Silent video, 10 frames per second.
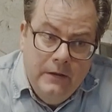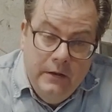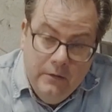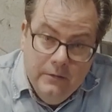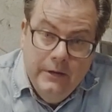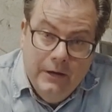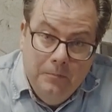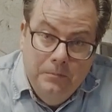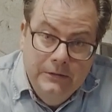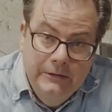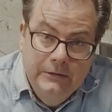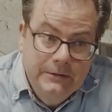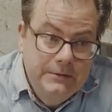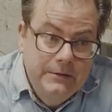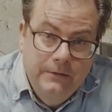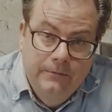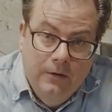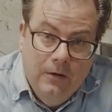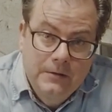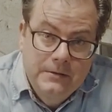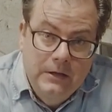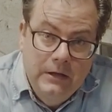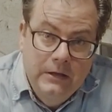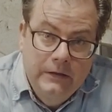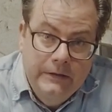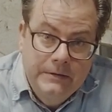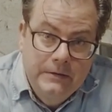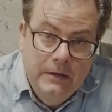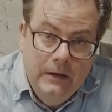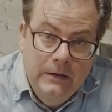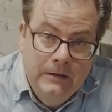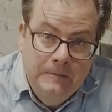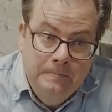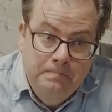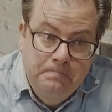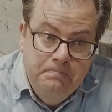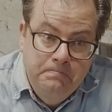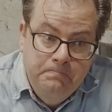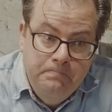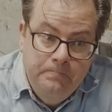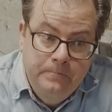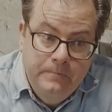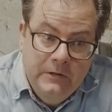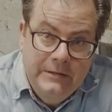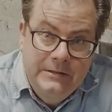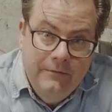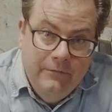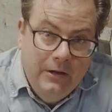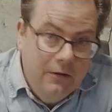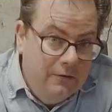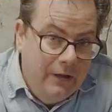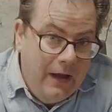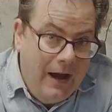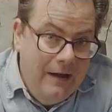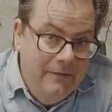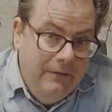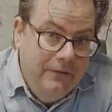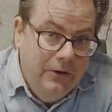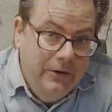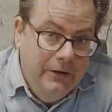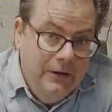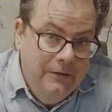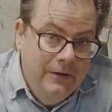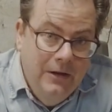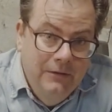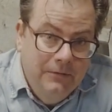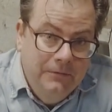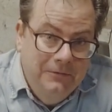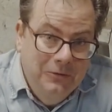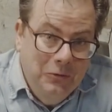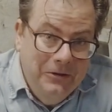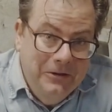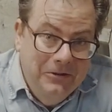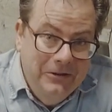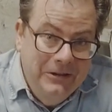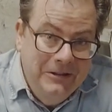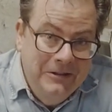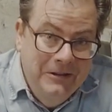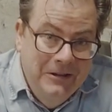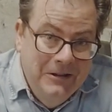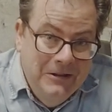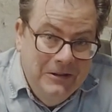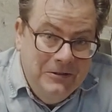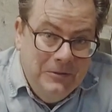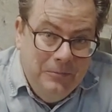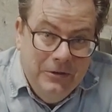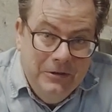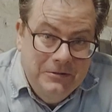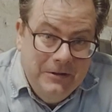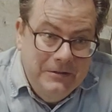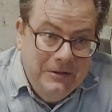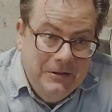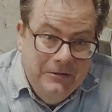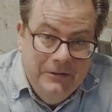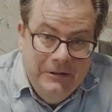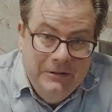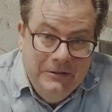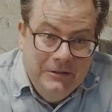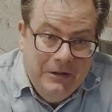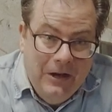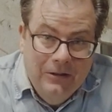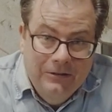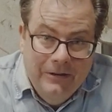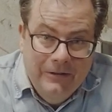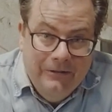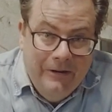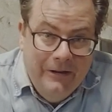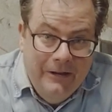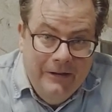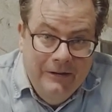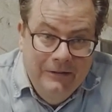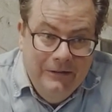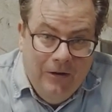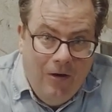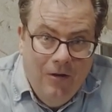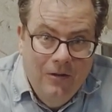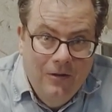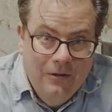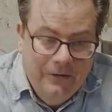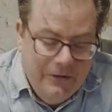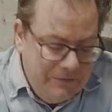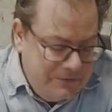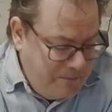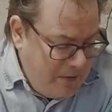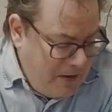nearly a complete listing for Austin Healey's. At least every color that I've ever heard of, from Florida Green to British Racing Green to Colorado Red, you know, all of those,